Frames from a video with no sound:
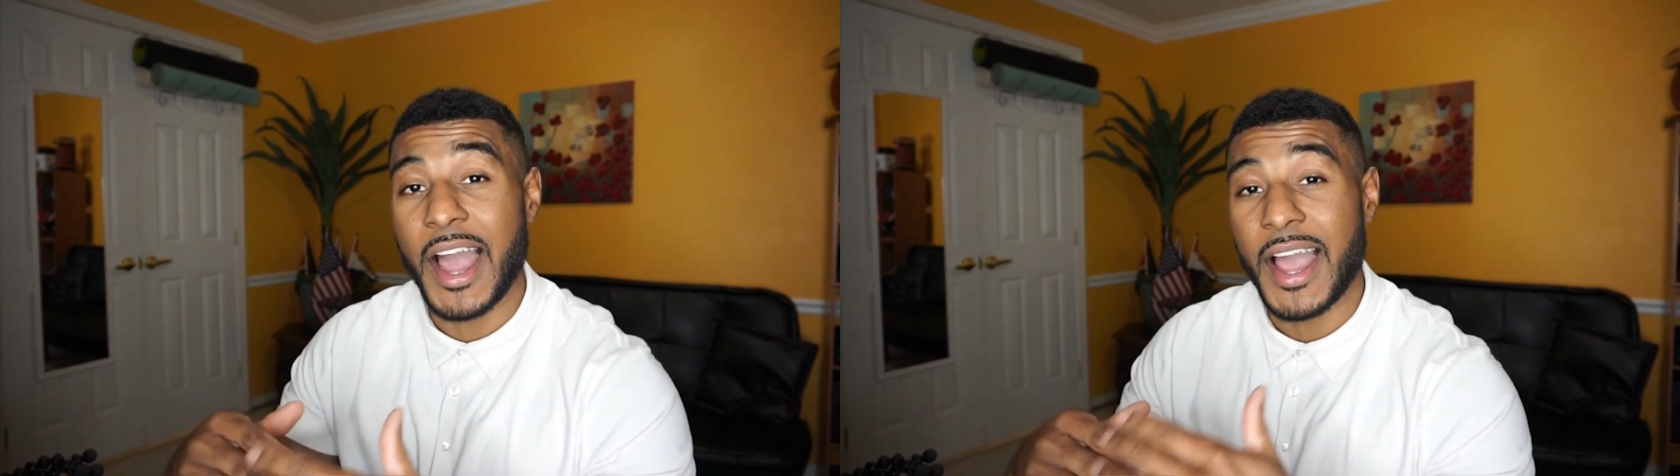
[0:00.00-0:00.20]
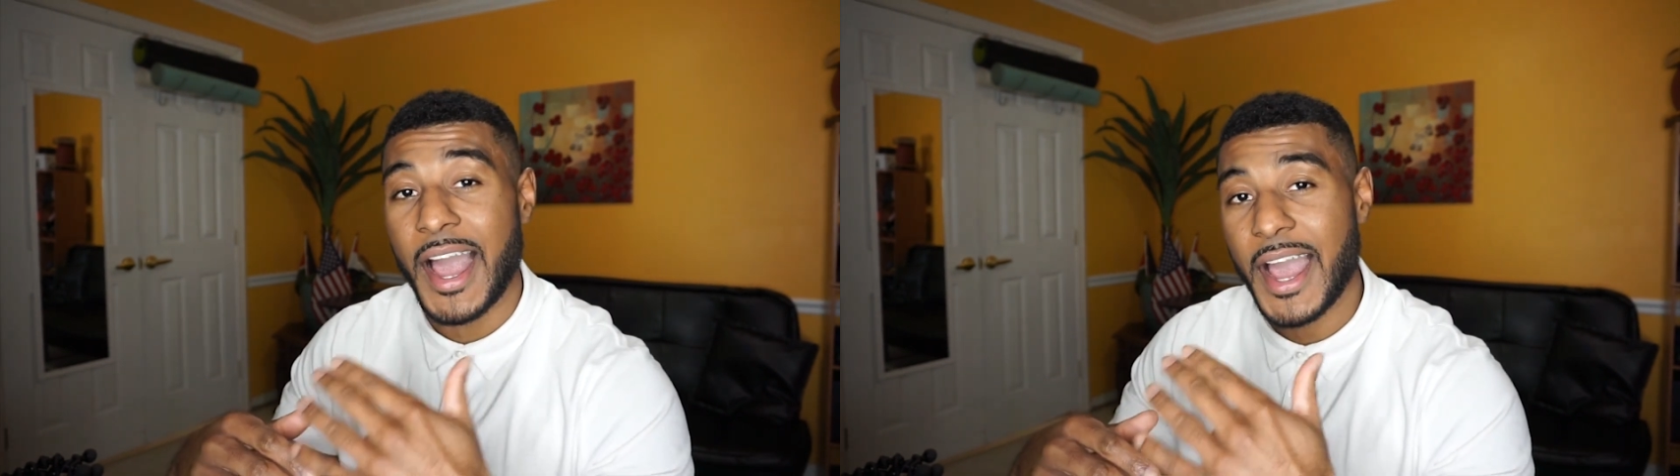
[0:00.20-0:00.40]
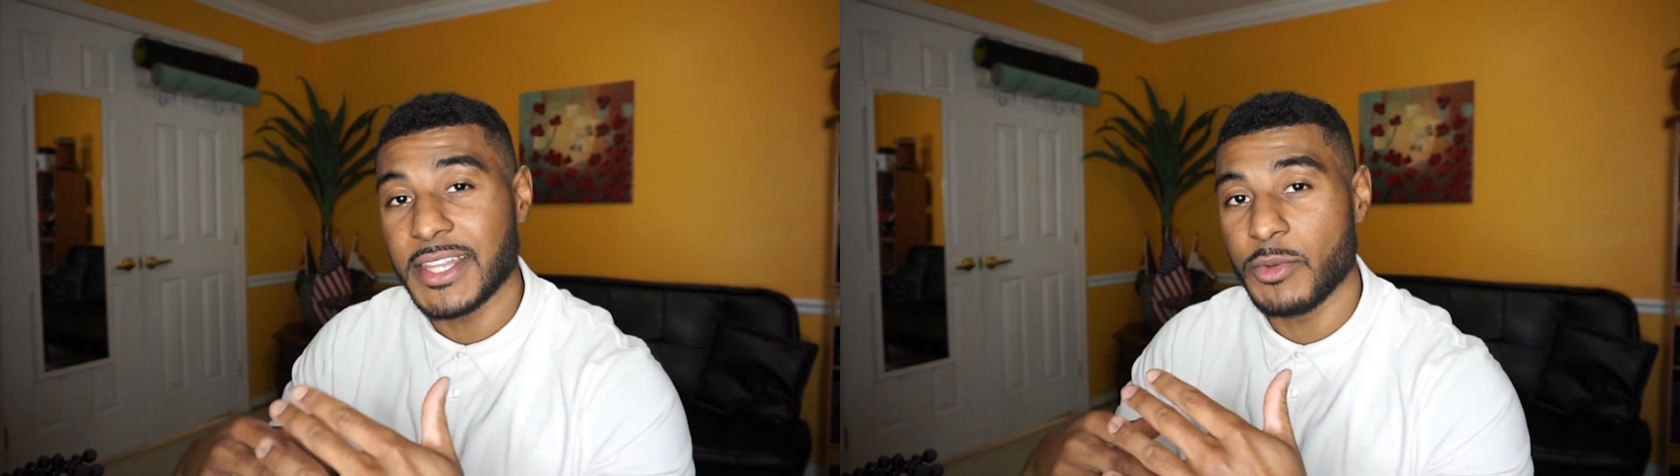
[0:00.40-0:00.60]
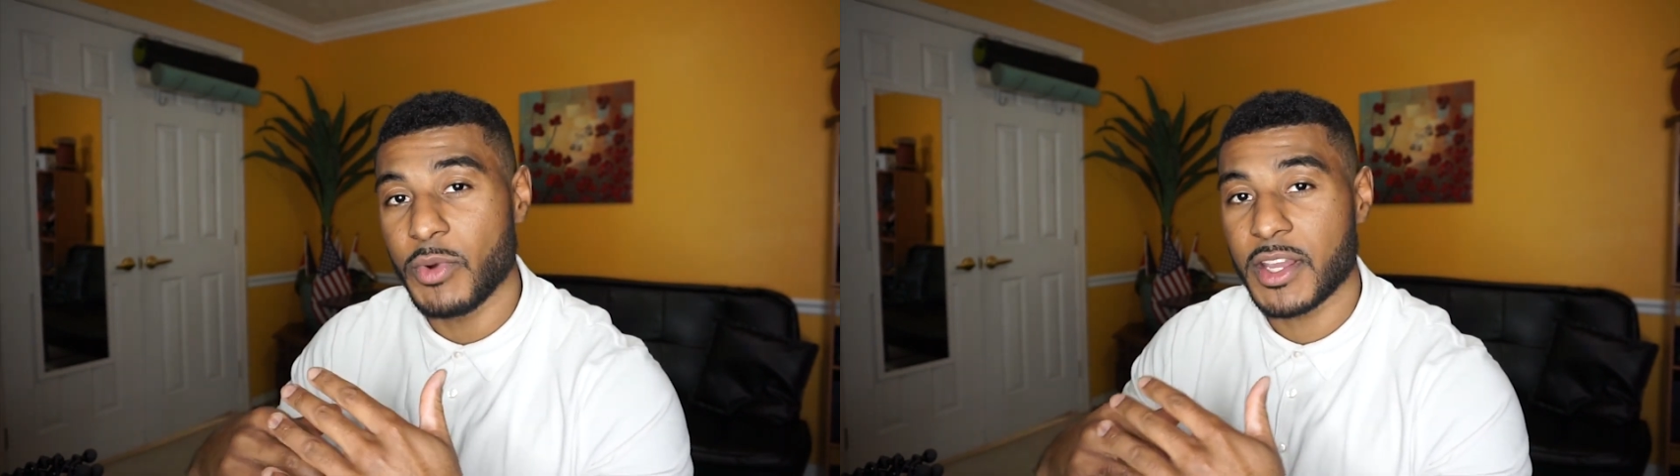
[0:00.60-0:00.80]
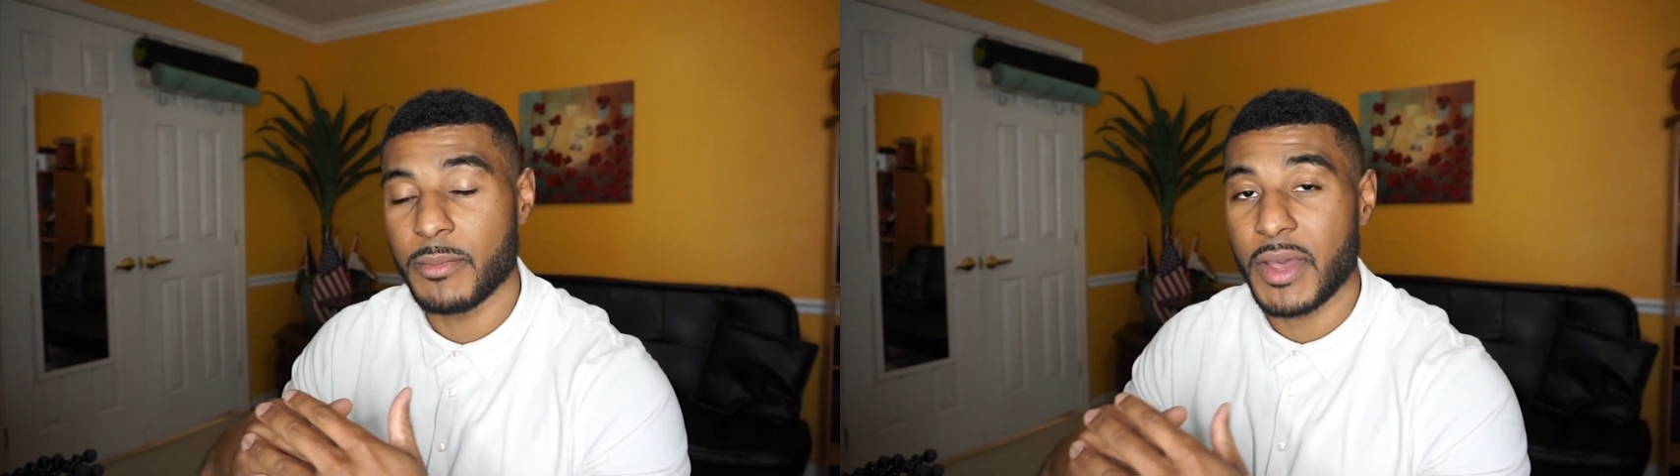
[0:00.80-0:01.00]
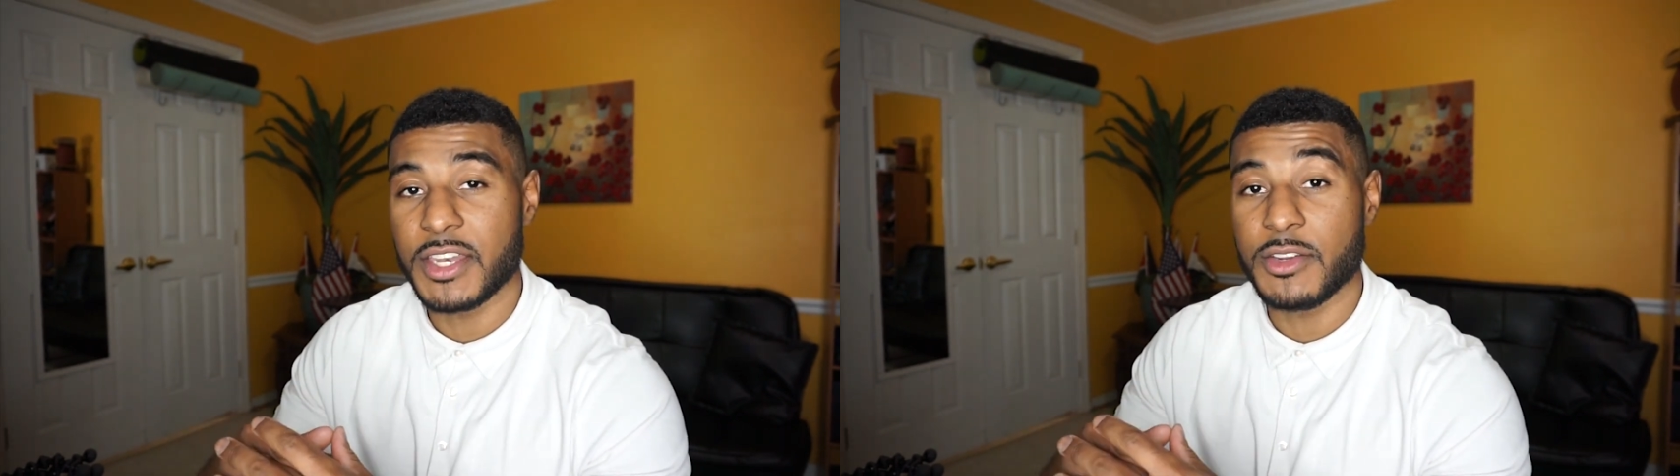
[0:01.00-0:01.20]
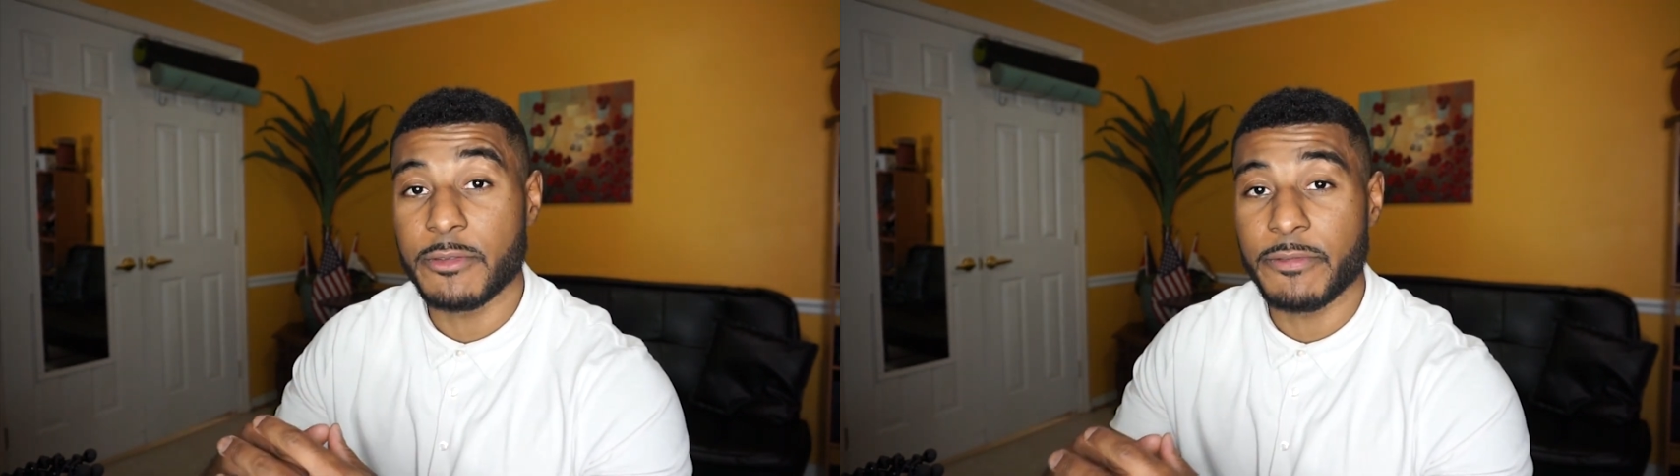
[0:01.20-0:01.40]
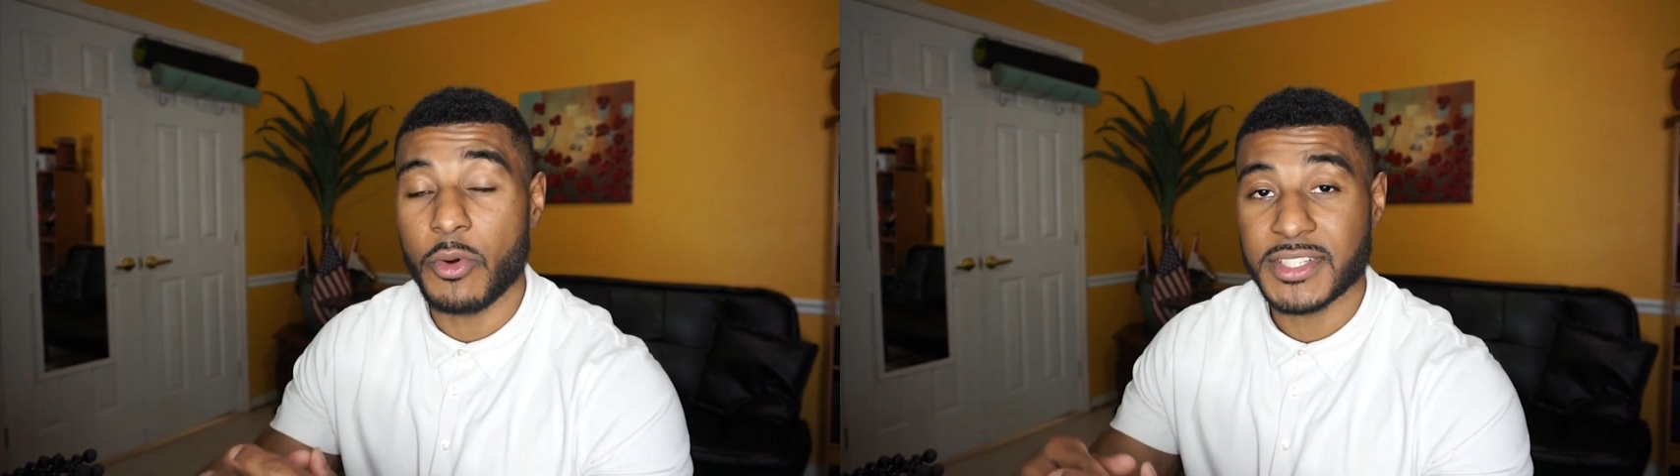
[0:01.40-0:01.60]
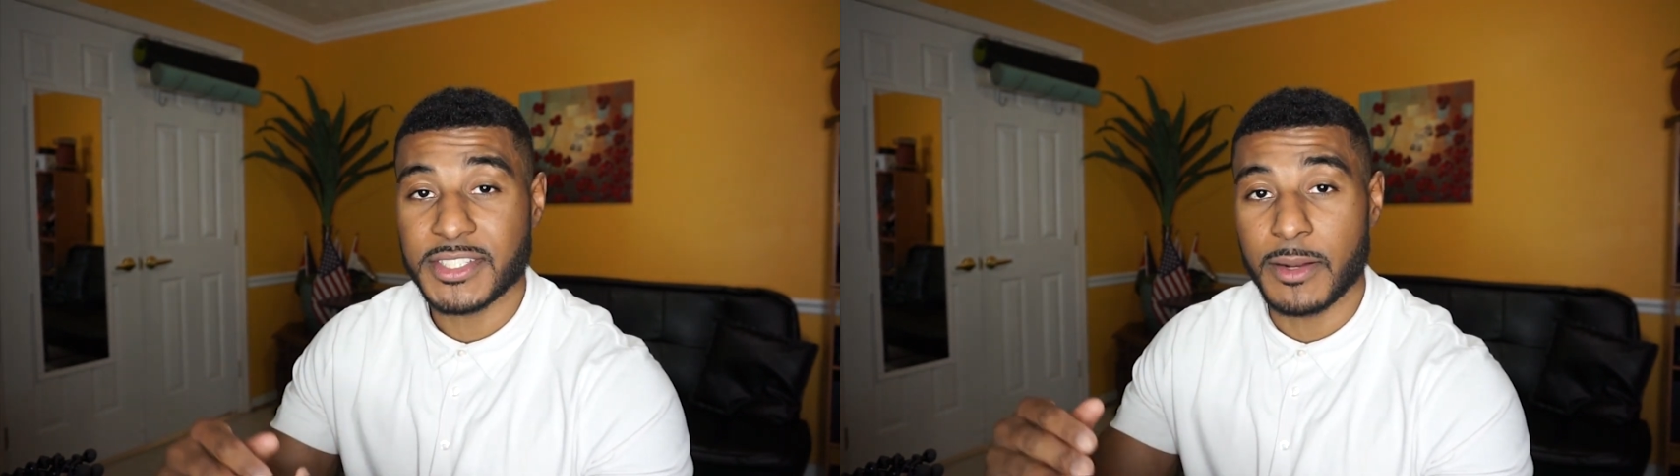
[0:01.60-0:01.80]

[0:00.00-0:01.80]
I highly recommend you focus